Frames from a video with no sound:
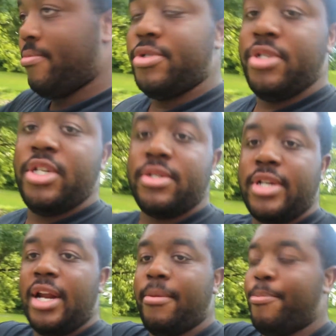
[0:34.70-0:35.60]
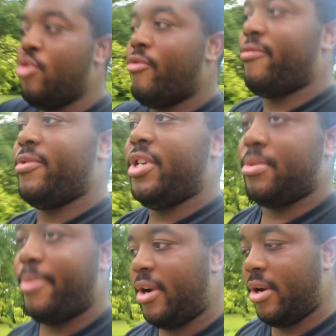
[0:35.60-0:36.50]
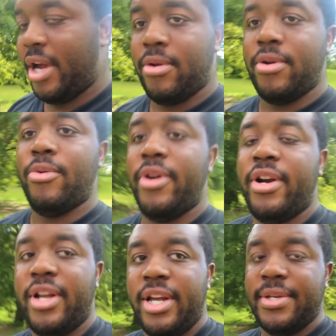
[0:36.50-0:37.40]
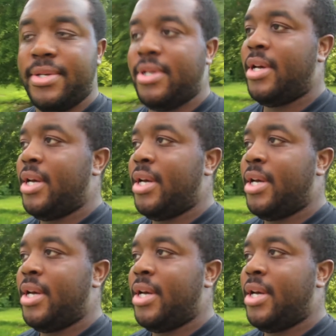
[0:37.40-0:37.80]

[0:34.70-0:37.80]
Just kind of poof, disappeared. I don't know where it is.